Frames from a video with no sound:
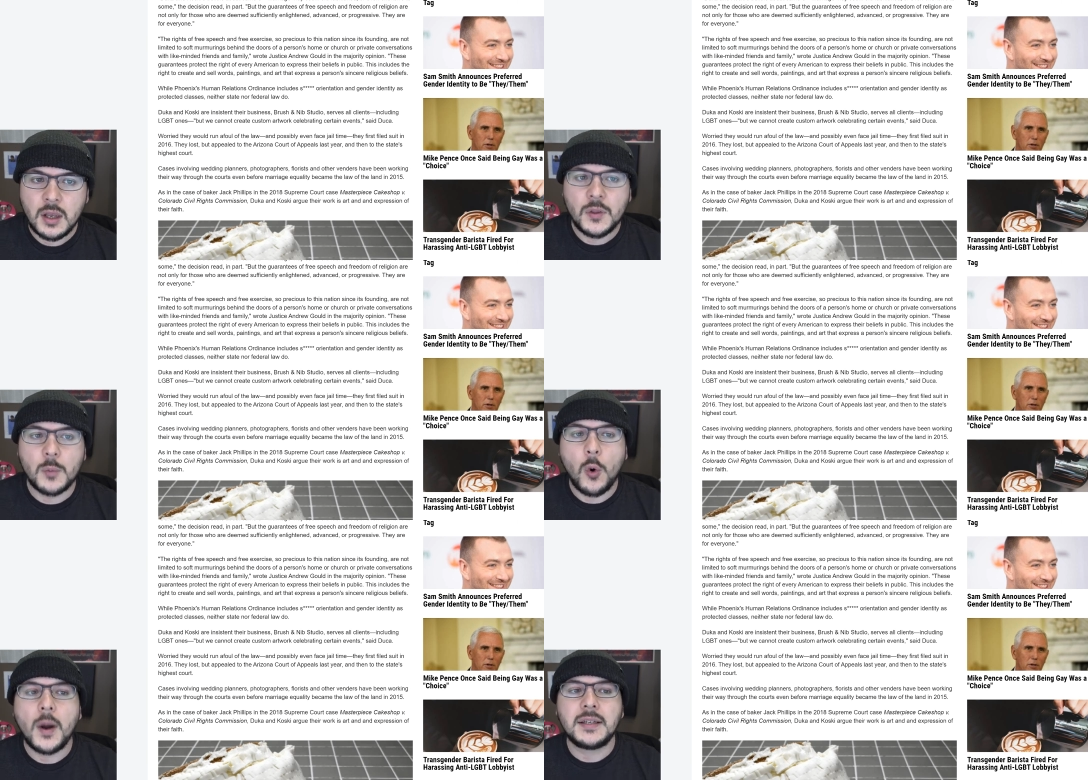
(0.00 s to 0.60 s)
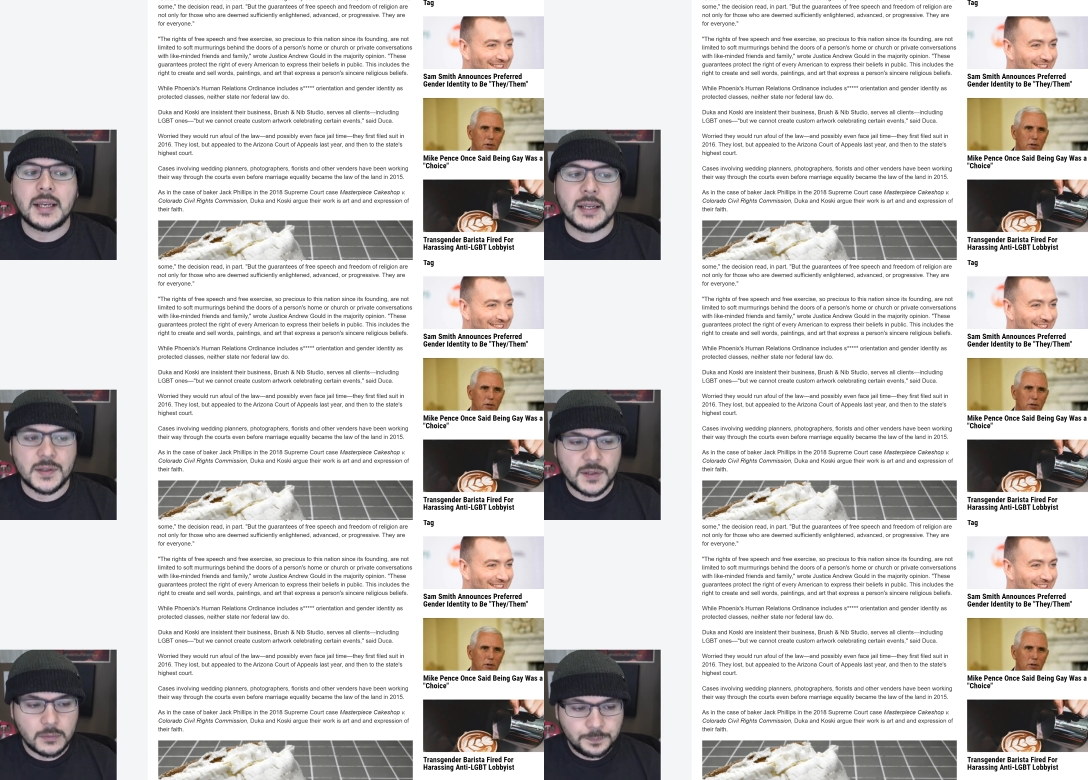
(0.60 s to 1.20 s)
Speaker 1: The point
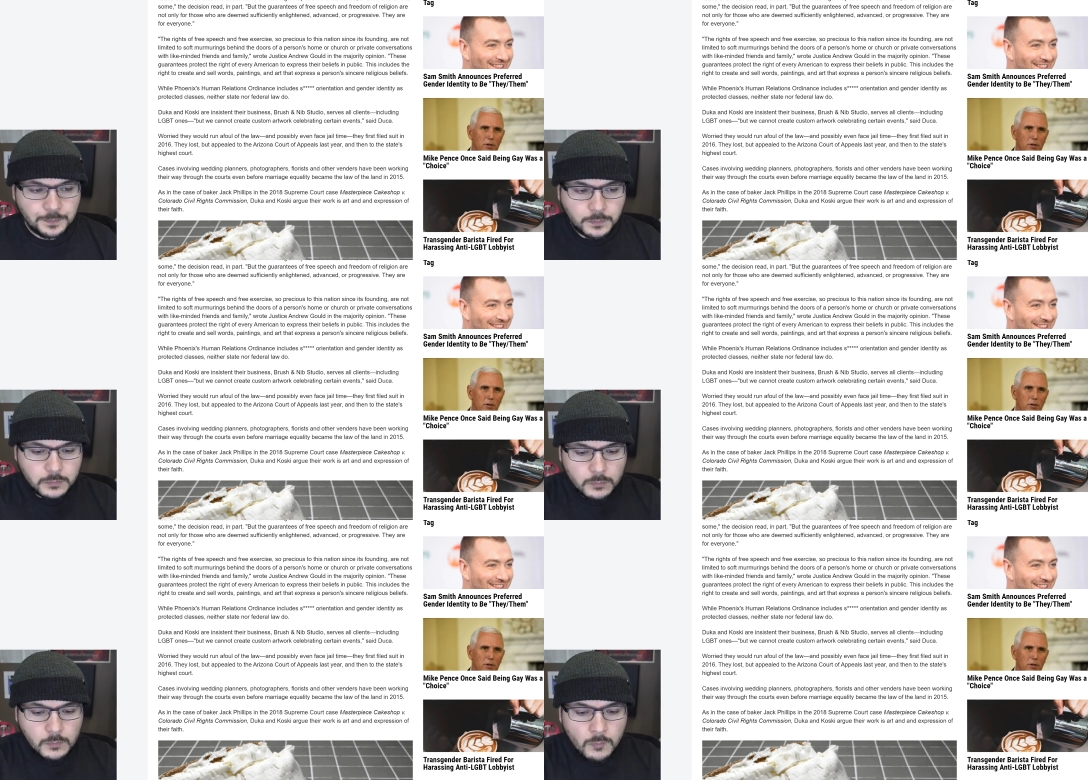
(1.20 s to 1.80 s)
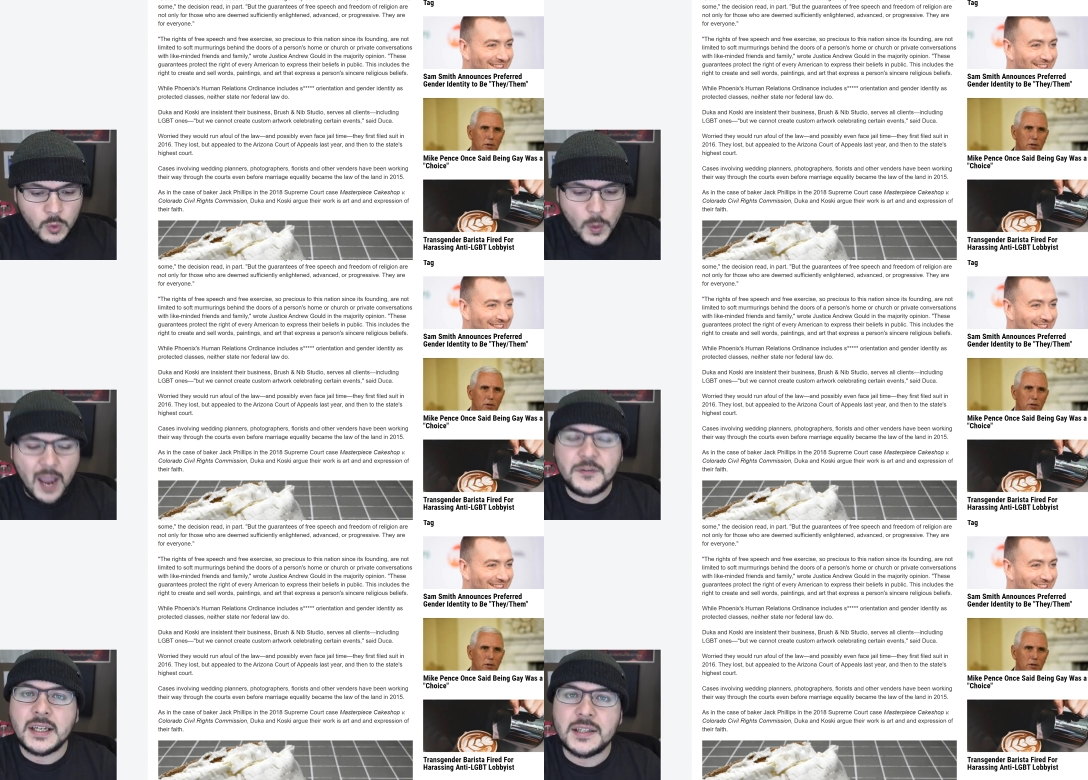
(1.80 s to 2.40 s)
is, we
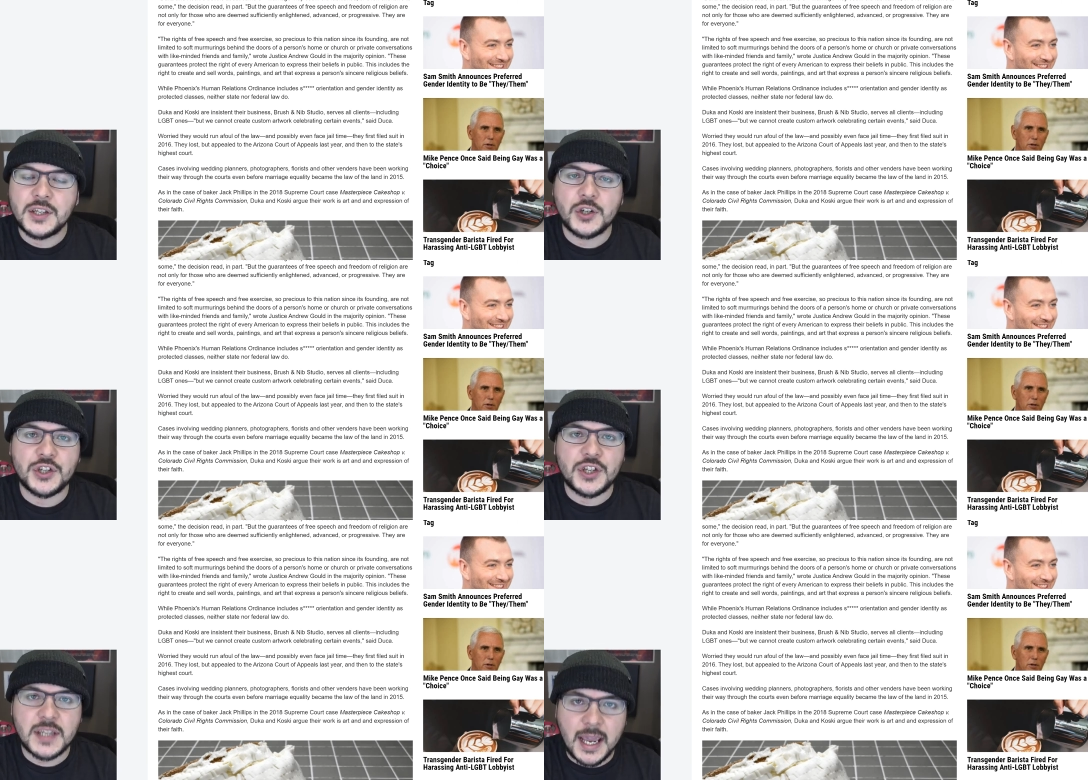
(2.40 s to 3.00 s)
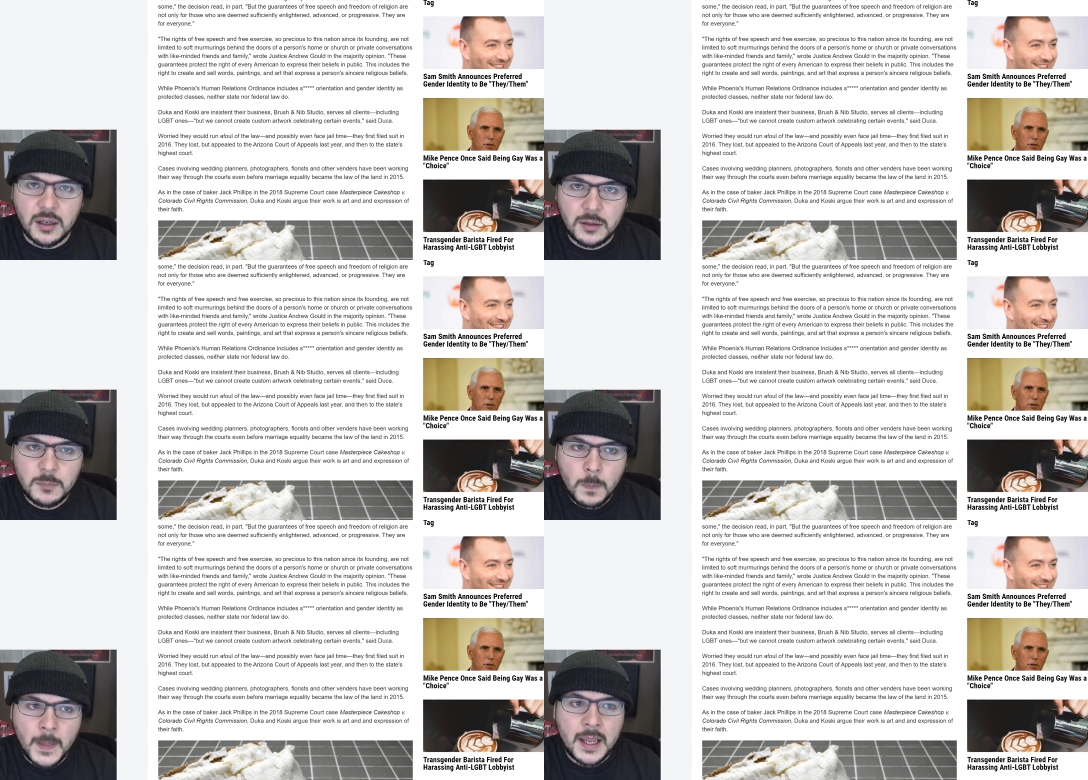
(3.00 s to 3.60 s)
have to consider
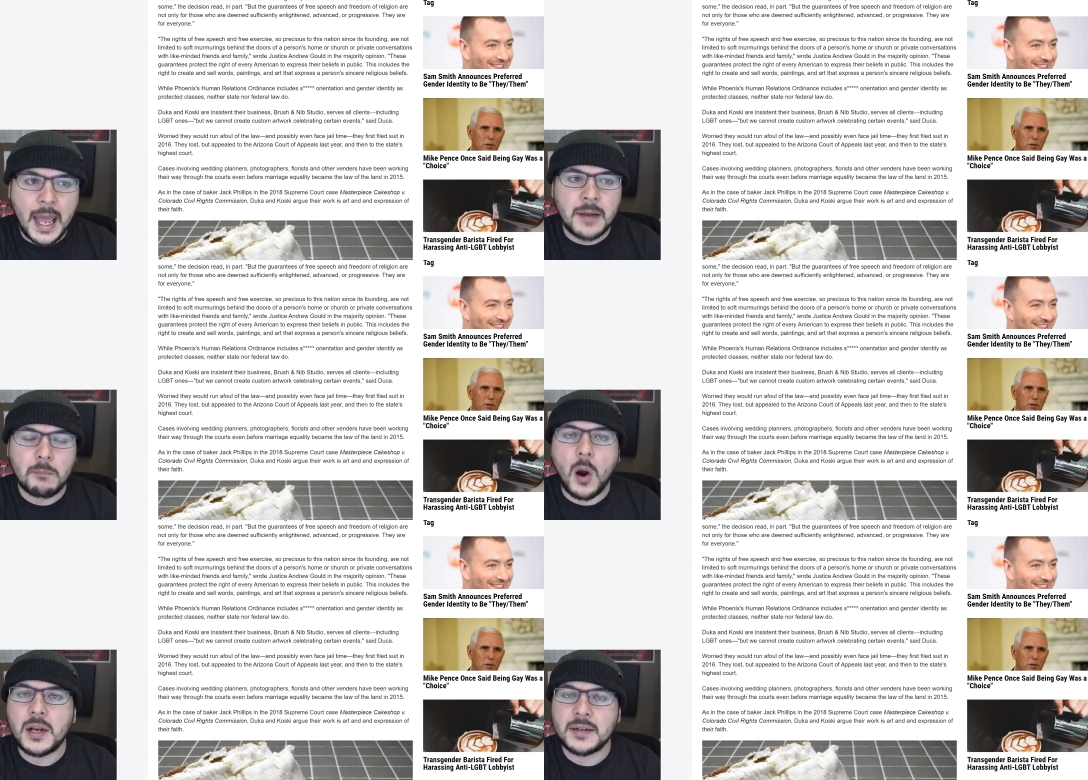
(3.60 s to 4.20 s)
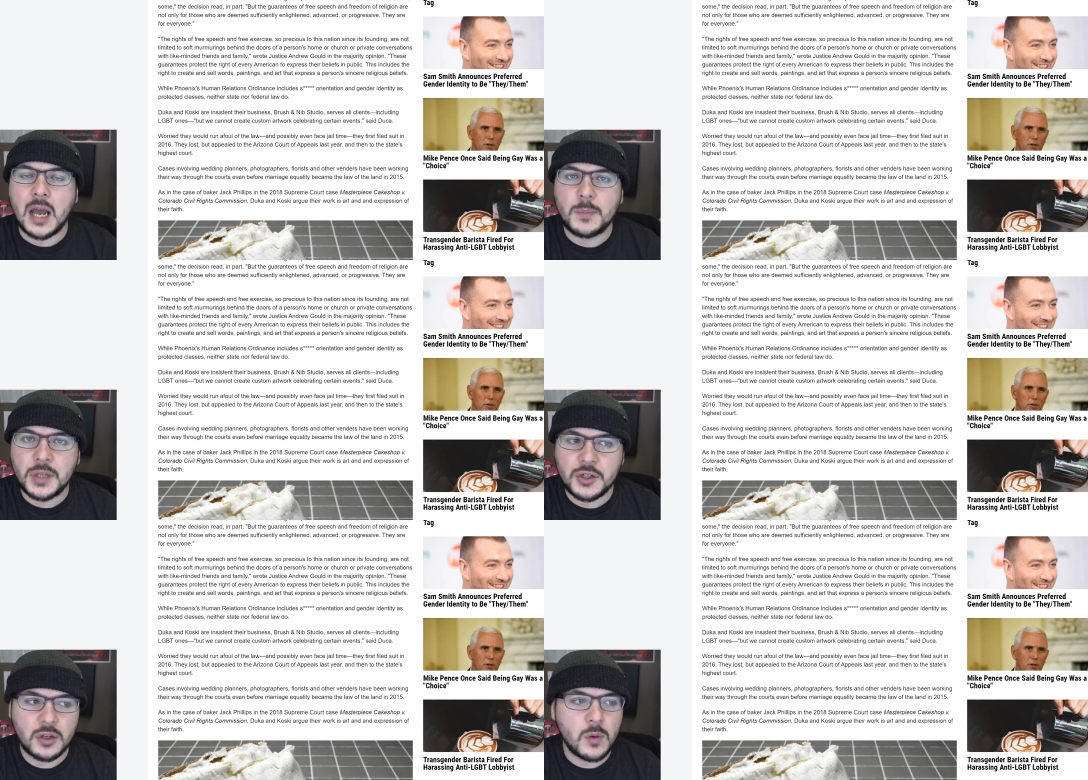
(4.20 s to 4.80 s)
scale and market
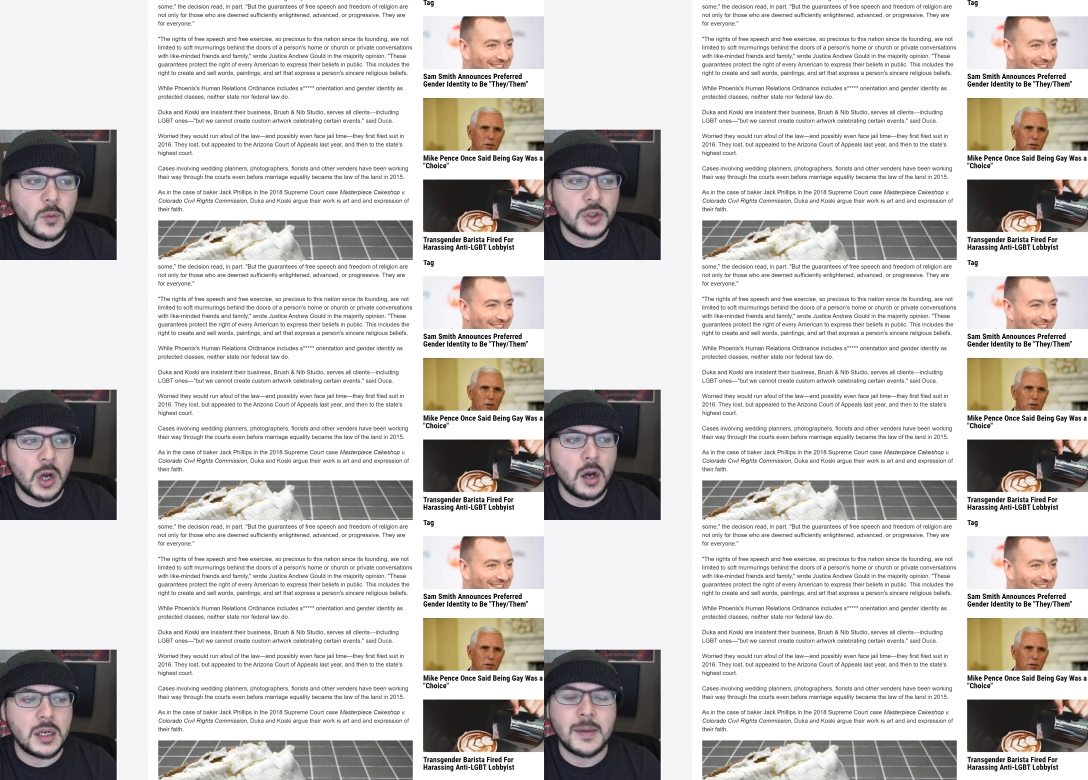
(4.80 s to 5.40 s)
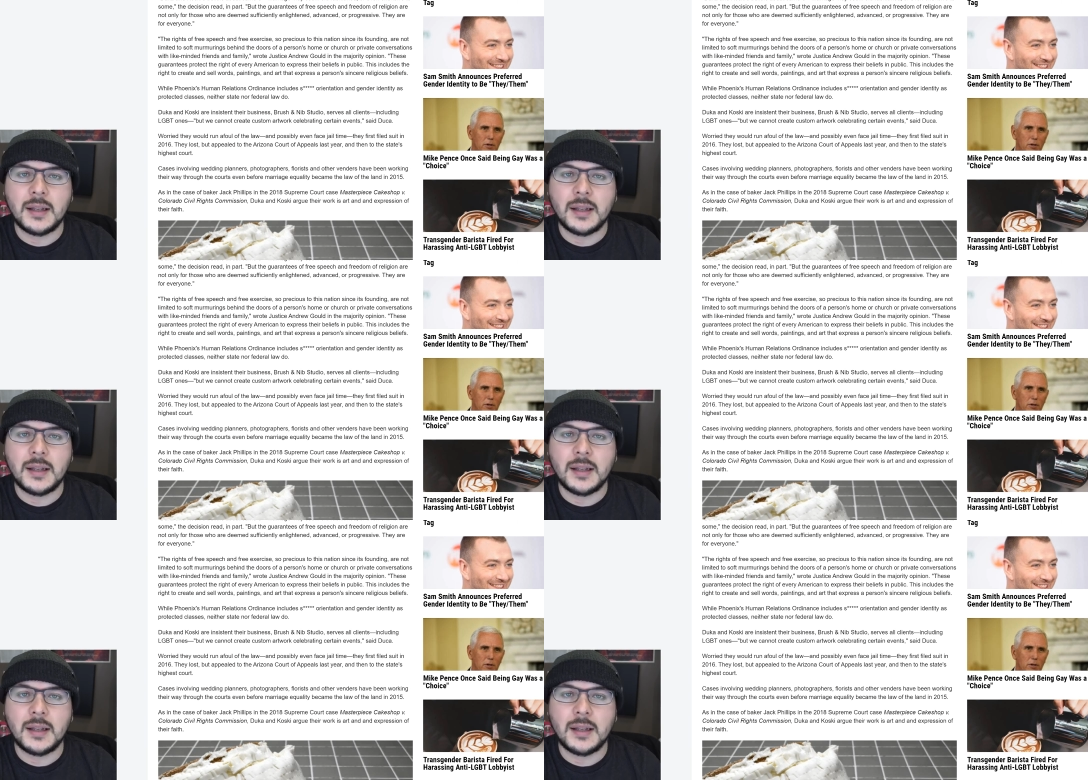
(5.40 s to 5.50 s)
competition when we're talking about a